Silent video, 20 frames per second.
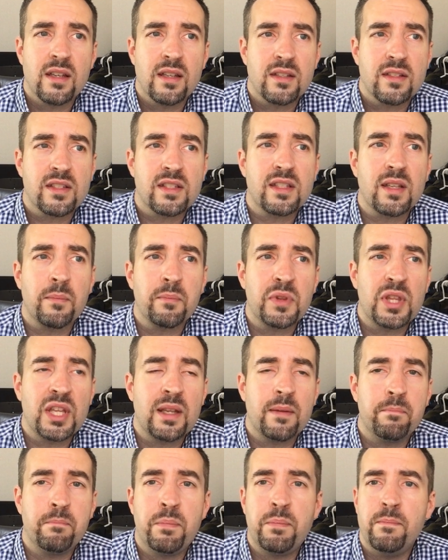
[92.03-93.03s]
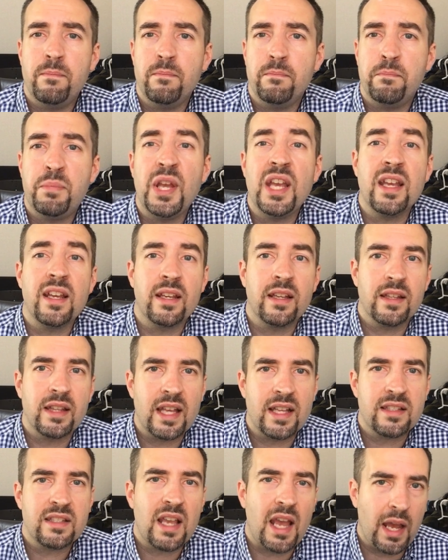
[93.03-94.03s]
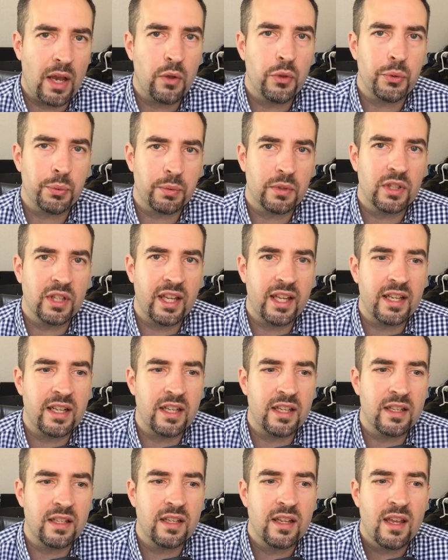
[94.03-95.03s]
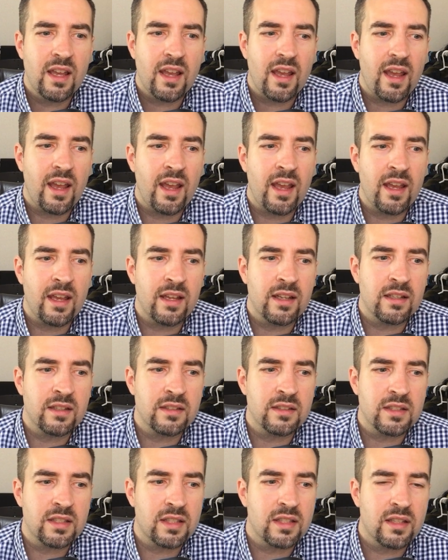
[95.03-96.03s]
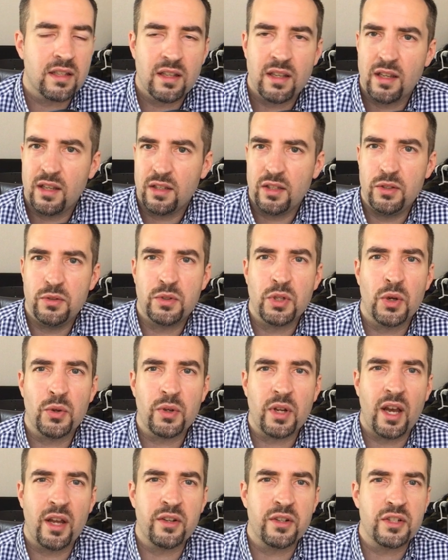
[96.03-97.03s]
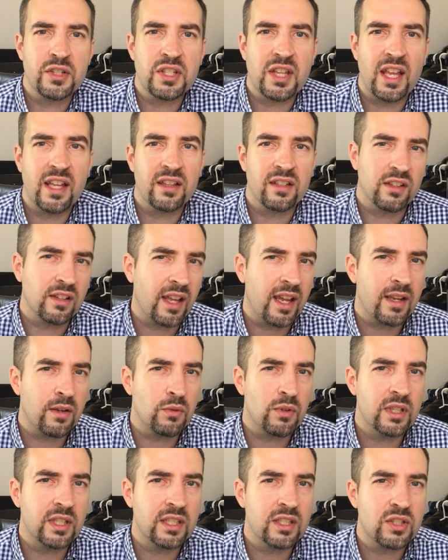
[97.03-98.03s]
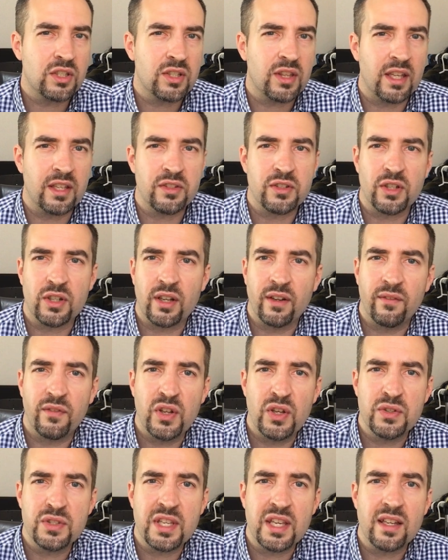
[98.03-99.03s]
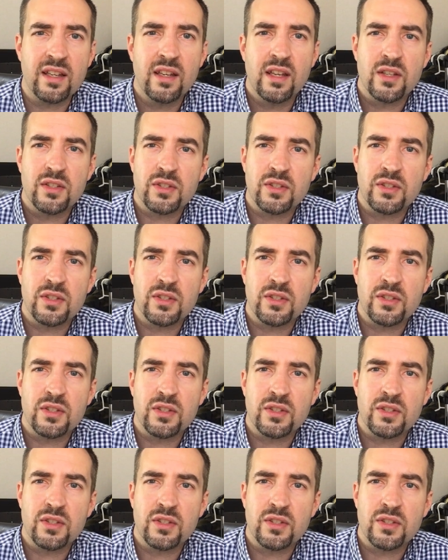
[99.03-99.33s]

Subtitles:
something big that's health related and you don't understand the language, things are confusing.